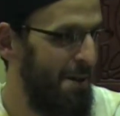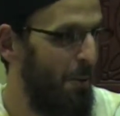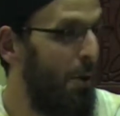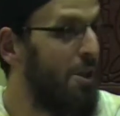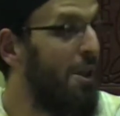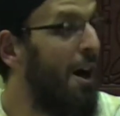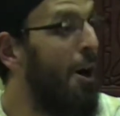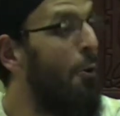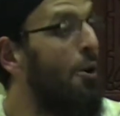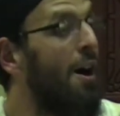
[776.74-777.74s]

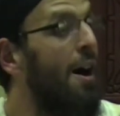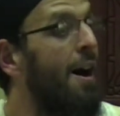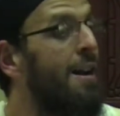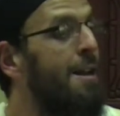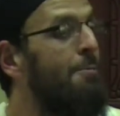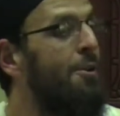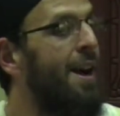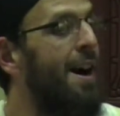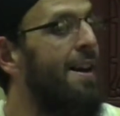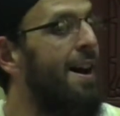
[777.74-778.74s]
Wallahu ghalibun
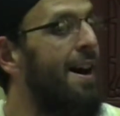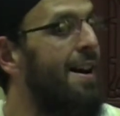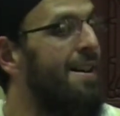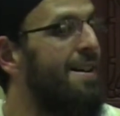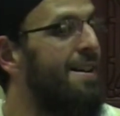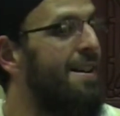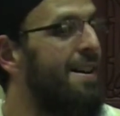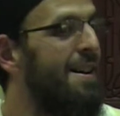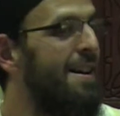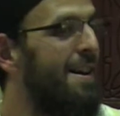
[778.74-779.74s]
ala
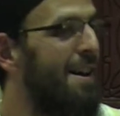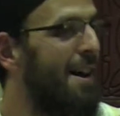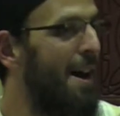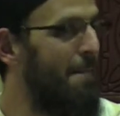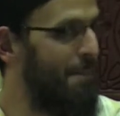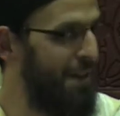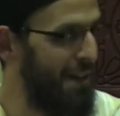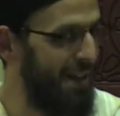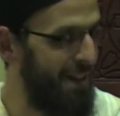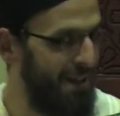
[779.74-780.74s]

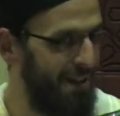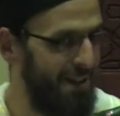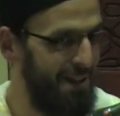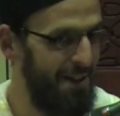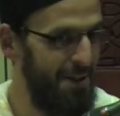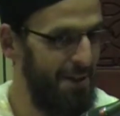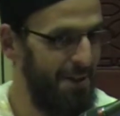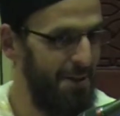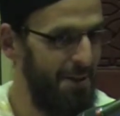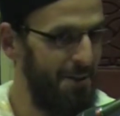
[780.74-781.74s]
amrih.
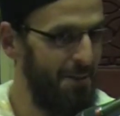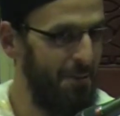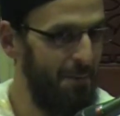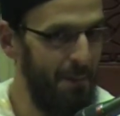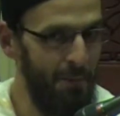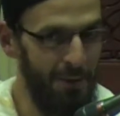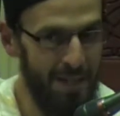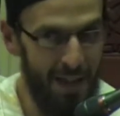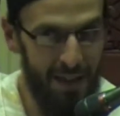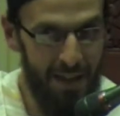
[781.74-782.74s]
Remember we
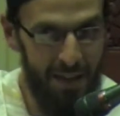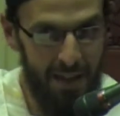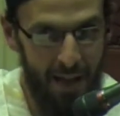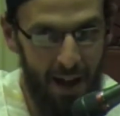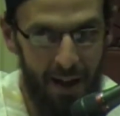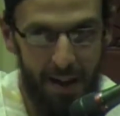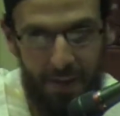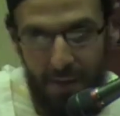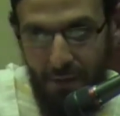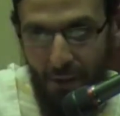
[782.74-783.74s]
said that this ayah,
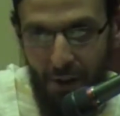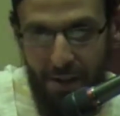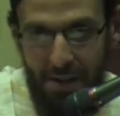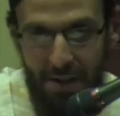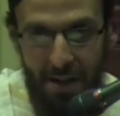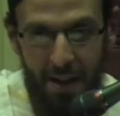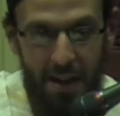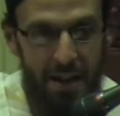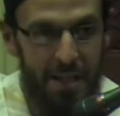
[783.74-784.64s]
this verse, is